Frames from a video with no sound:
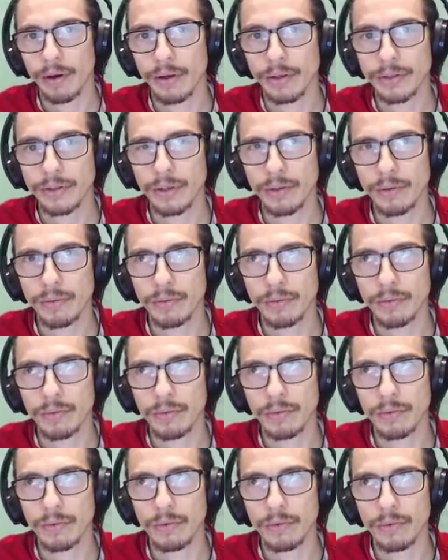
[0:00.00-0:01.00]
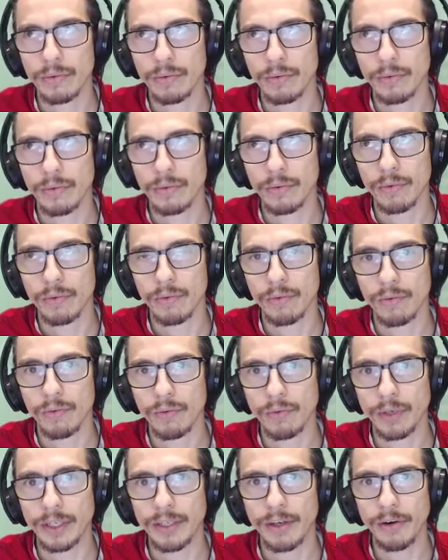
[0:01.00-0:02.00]
So
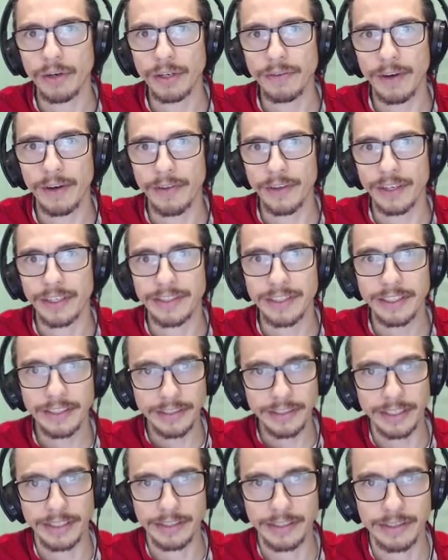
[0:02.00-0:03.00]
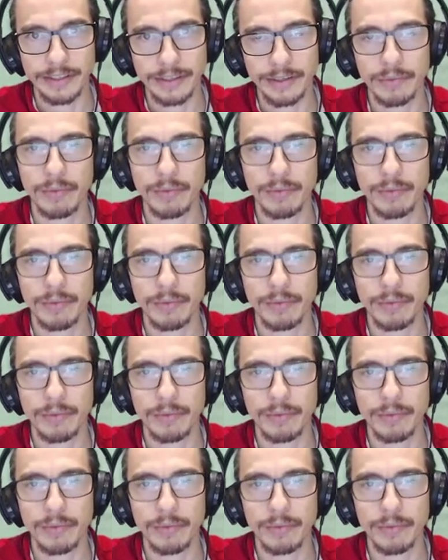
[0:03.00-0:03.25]
we already found the distance.